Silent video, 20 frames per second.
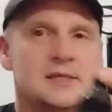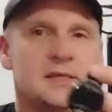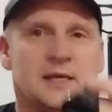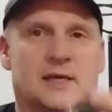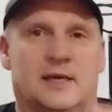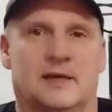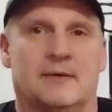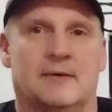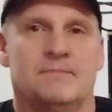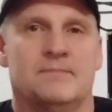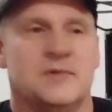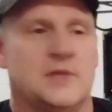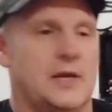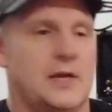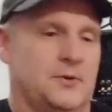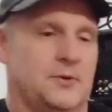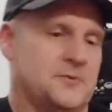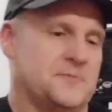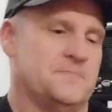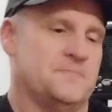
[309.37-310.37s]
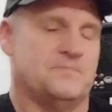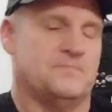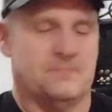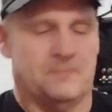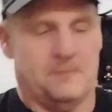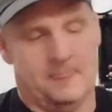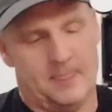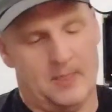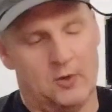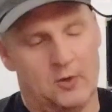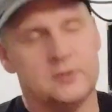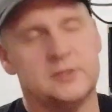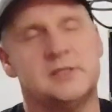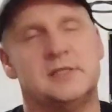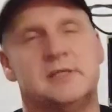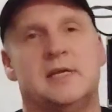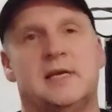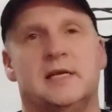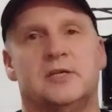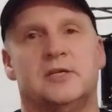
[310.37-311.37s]
thing, now, on
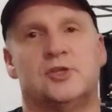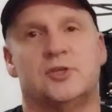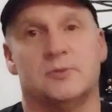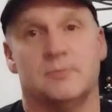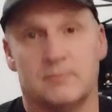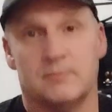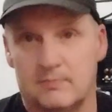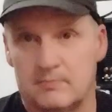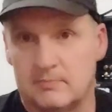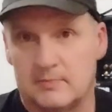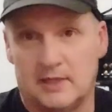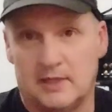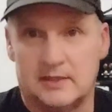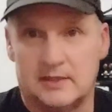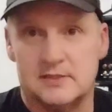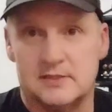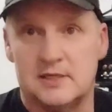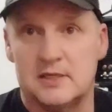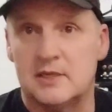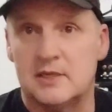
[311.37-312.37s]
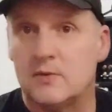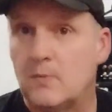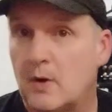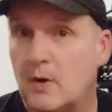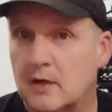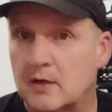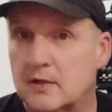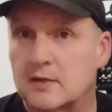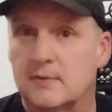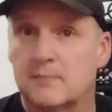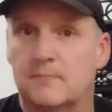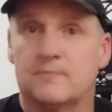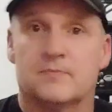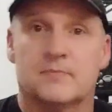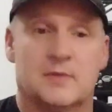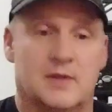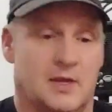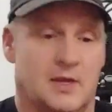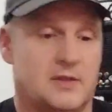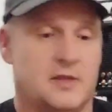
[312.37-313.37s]
stage, like I say, they work,
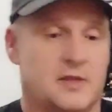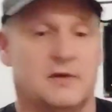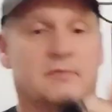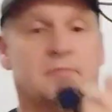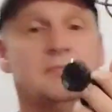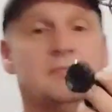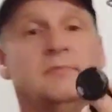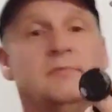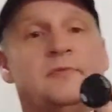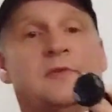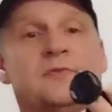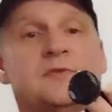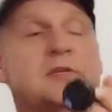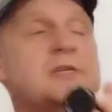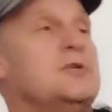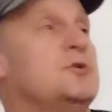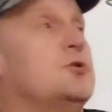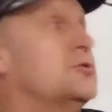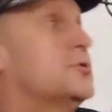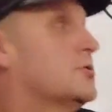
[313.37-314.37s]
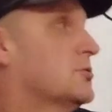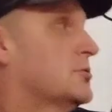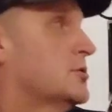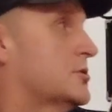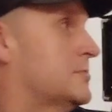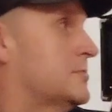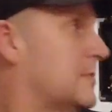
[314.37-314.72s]
and they're €15.